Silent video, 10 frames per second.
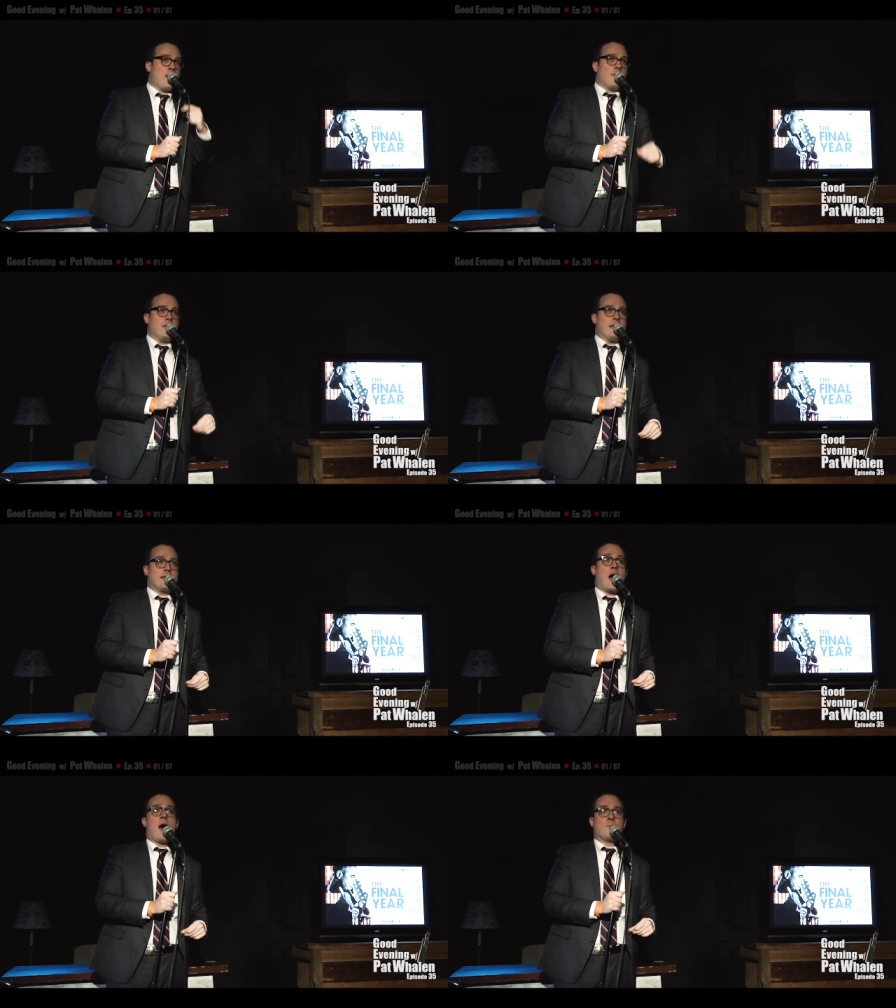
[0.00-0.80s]
The
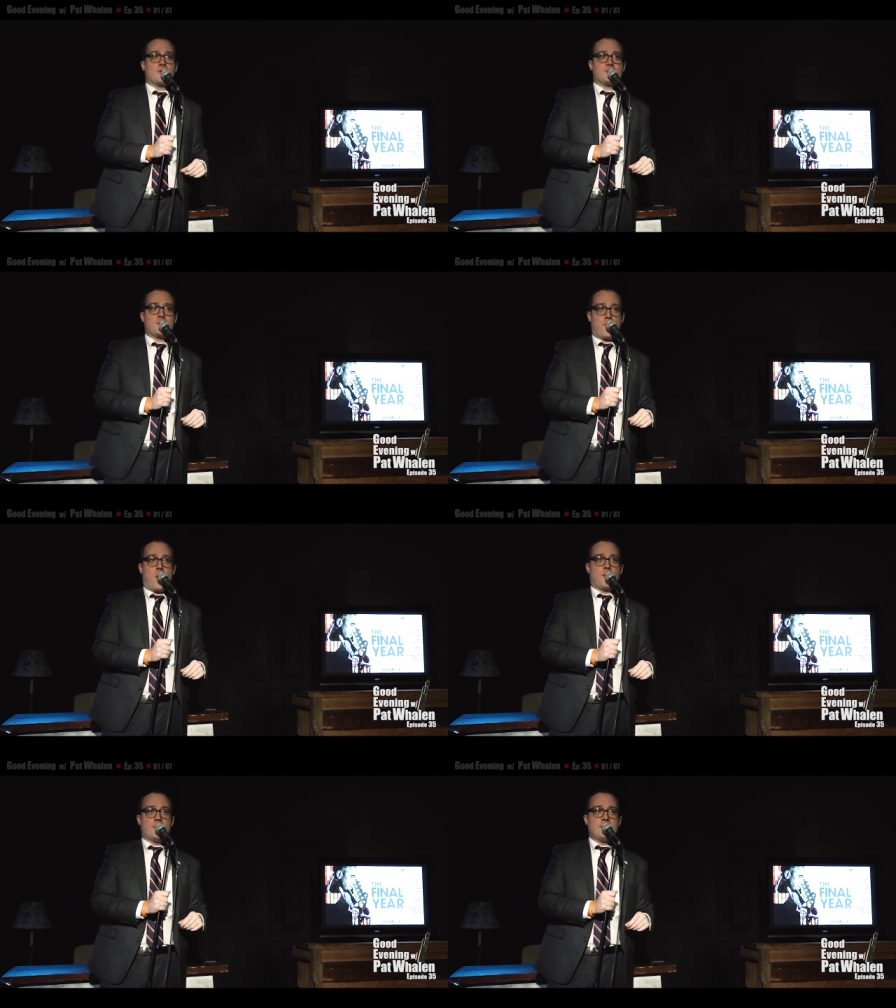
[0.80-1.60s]
Commerce
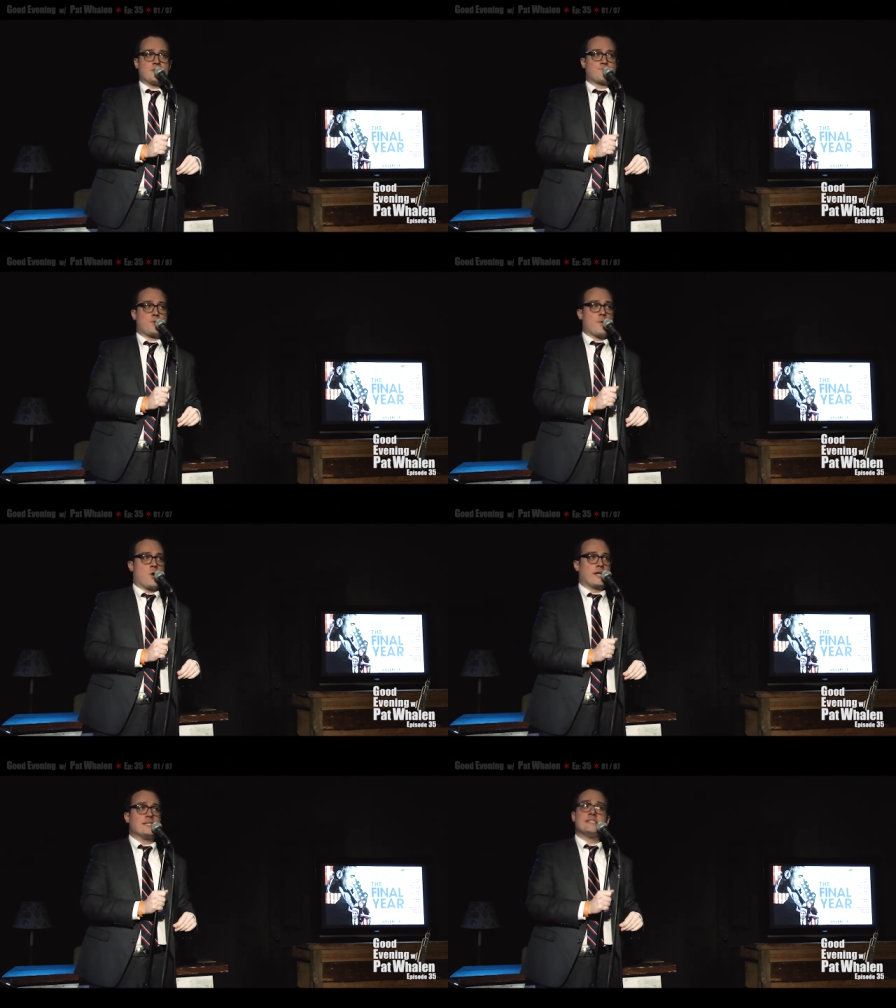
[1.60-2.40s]
Department is
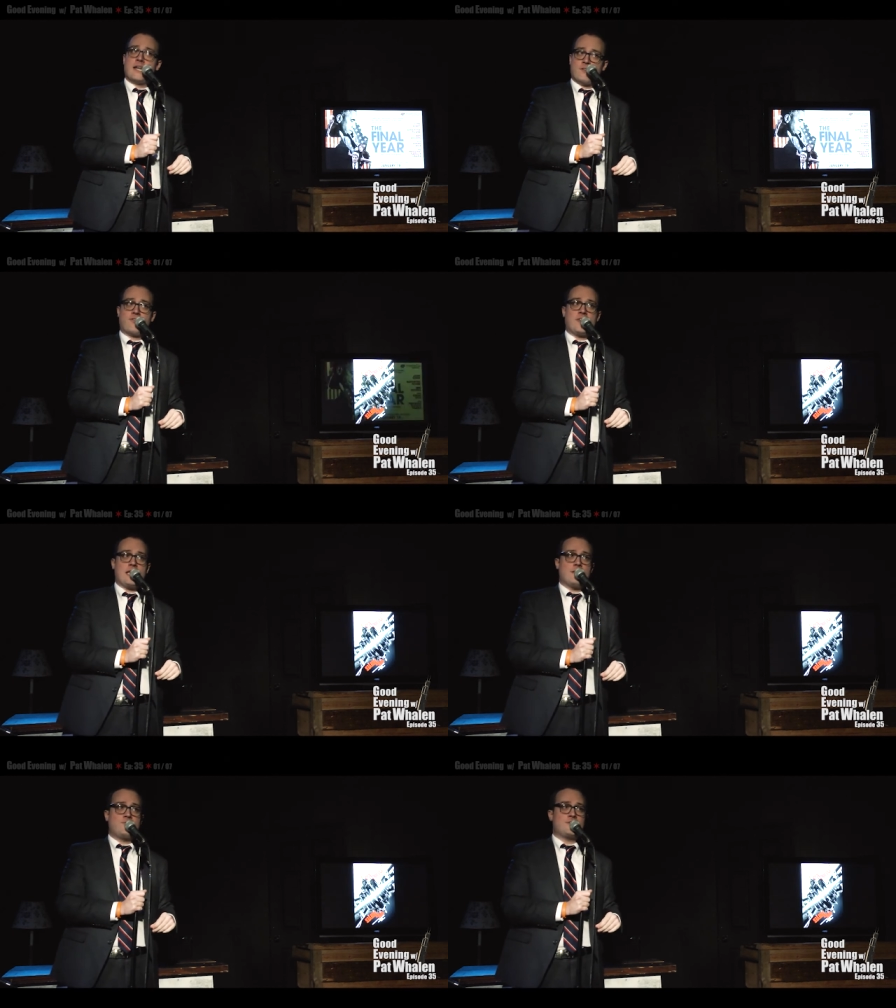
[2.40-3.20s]
promoting Den of
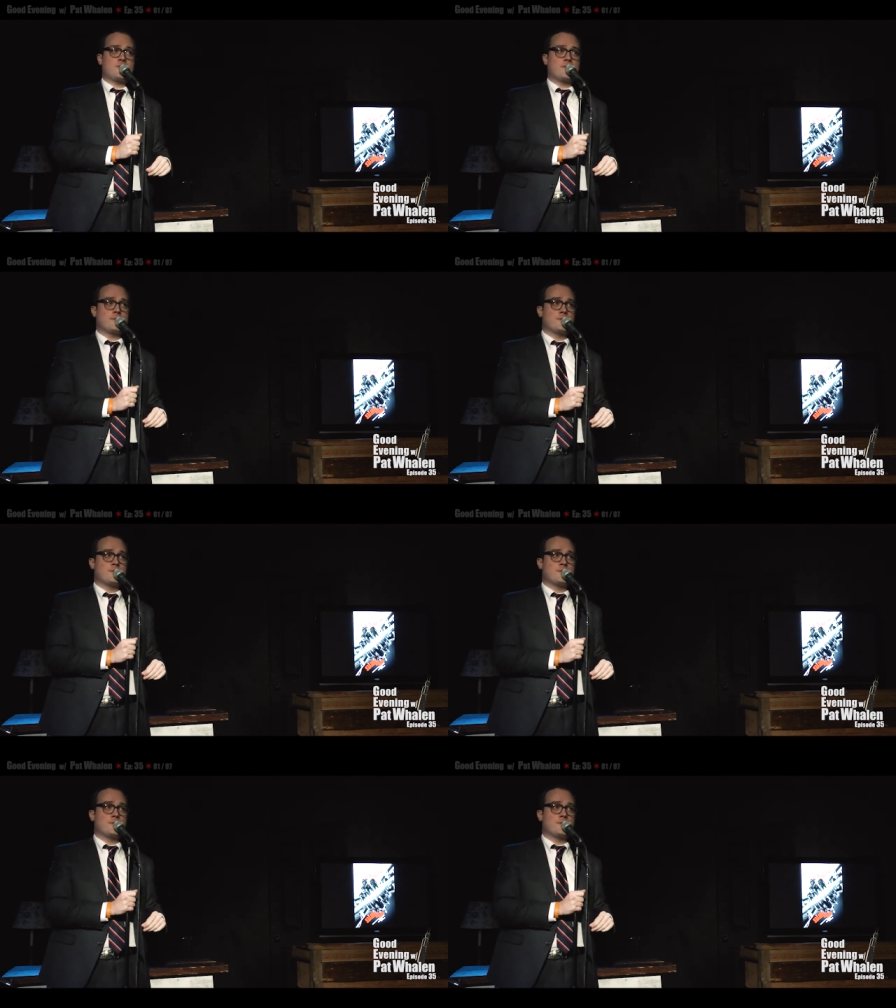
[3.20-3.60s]
Thieves.